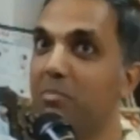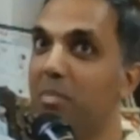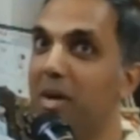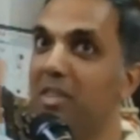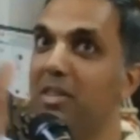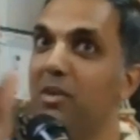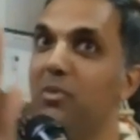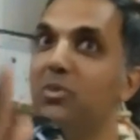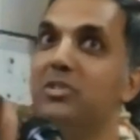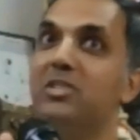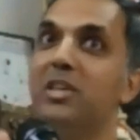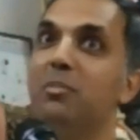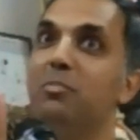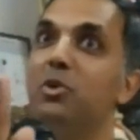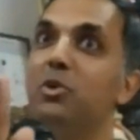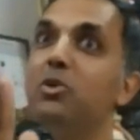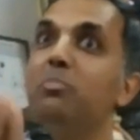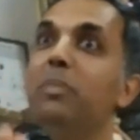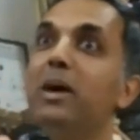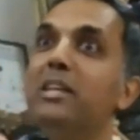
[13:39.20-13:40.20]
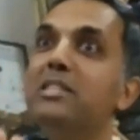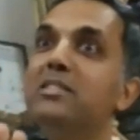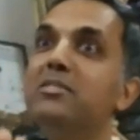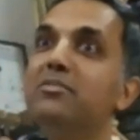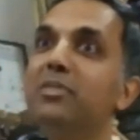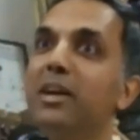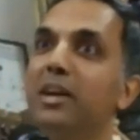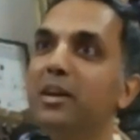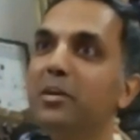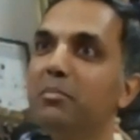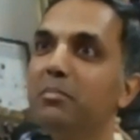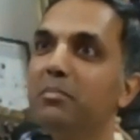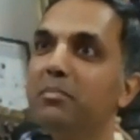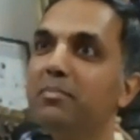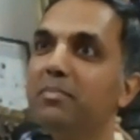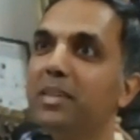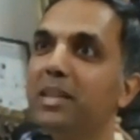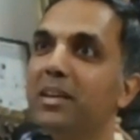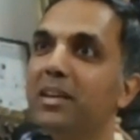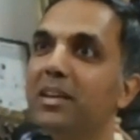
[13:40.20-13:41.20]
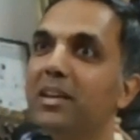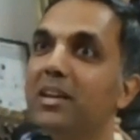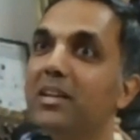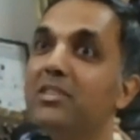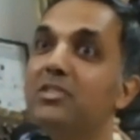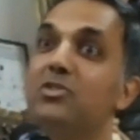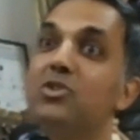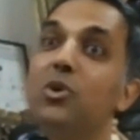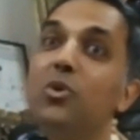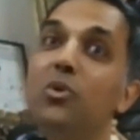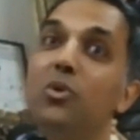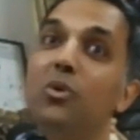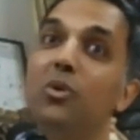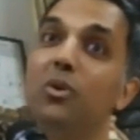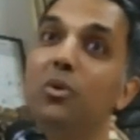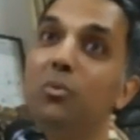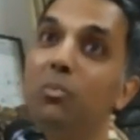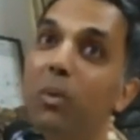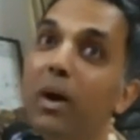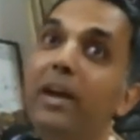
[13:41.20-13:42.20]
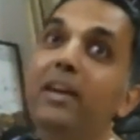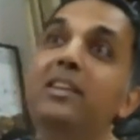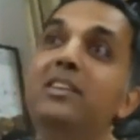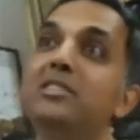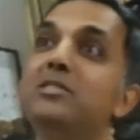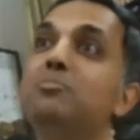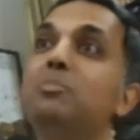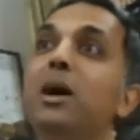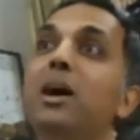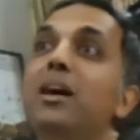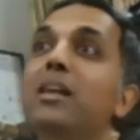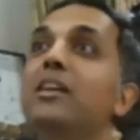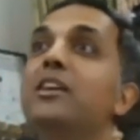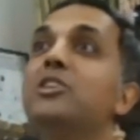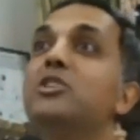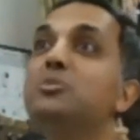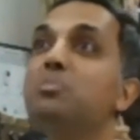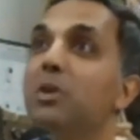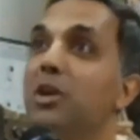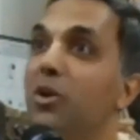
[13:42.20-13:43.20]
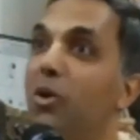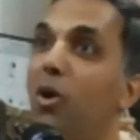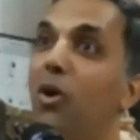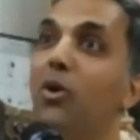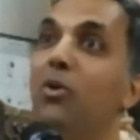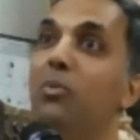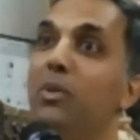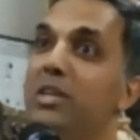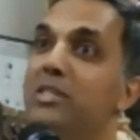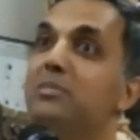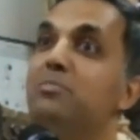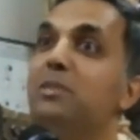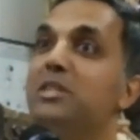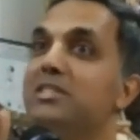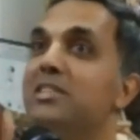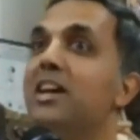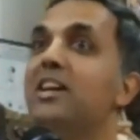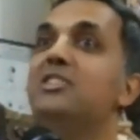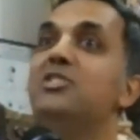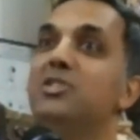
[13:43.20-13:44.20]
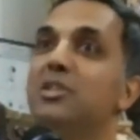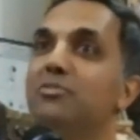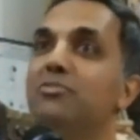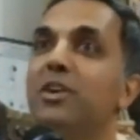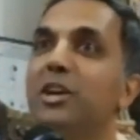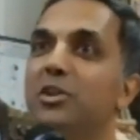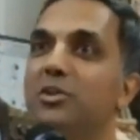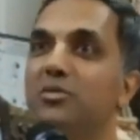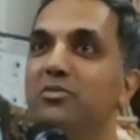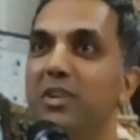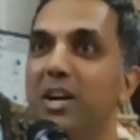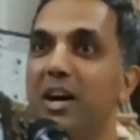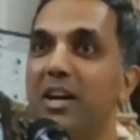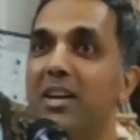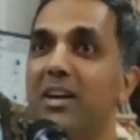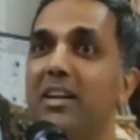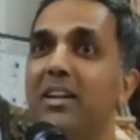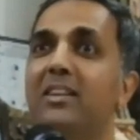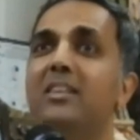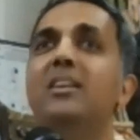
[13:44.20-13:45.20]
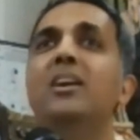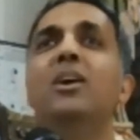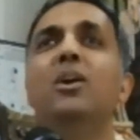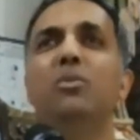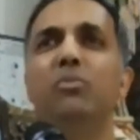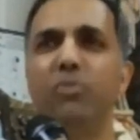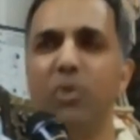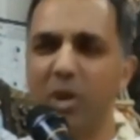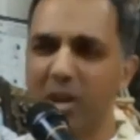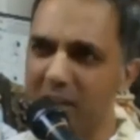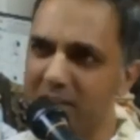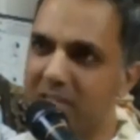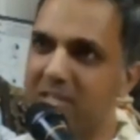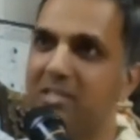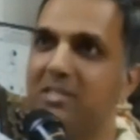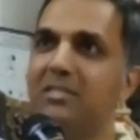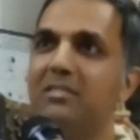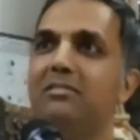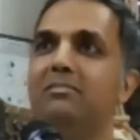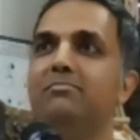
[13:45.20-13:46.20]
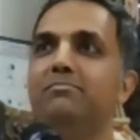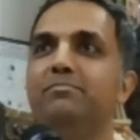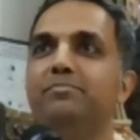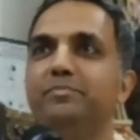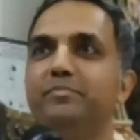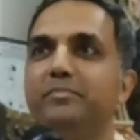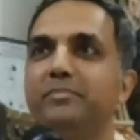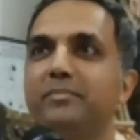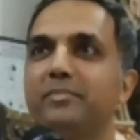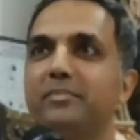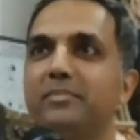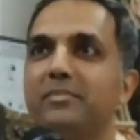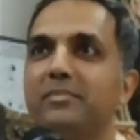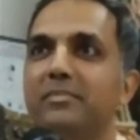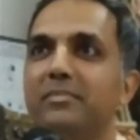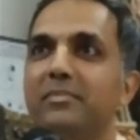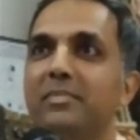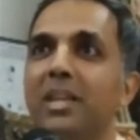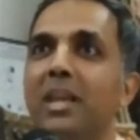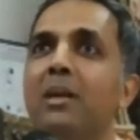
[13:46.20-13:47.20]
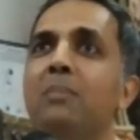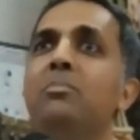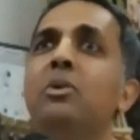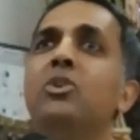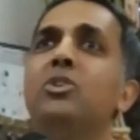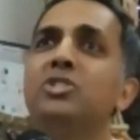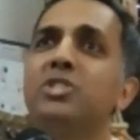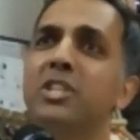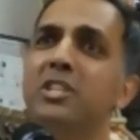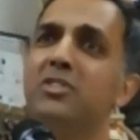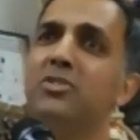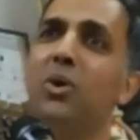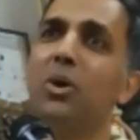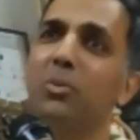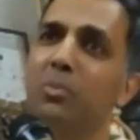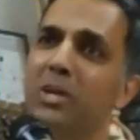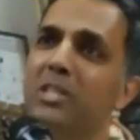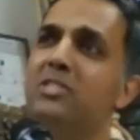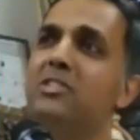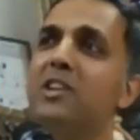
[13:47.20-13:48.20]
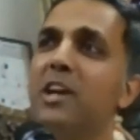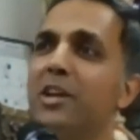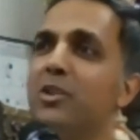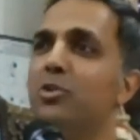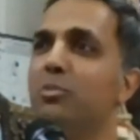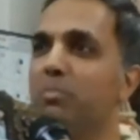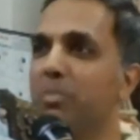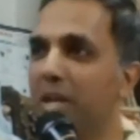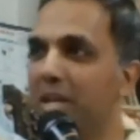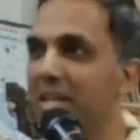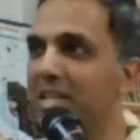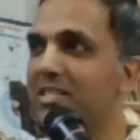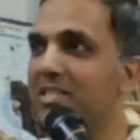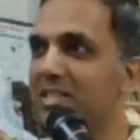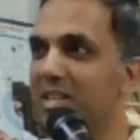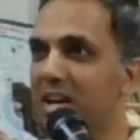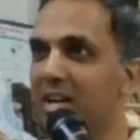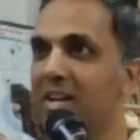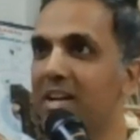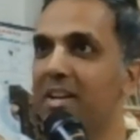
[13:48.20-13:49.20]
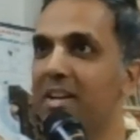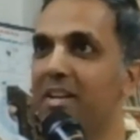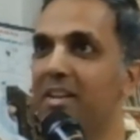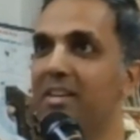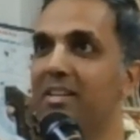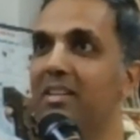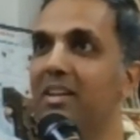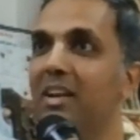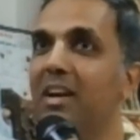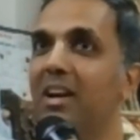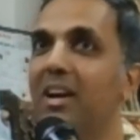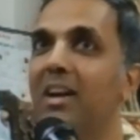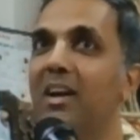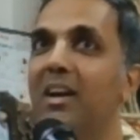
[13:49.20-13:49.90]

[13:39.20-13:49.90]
the mother was able to pacify him. So why does Mahalakshmi always massage the feet of Narayana for us? because she is always trying to please Narayana,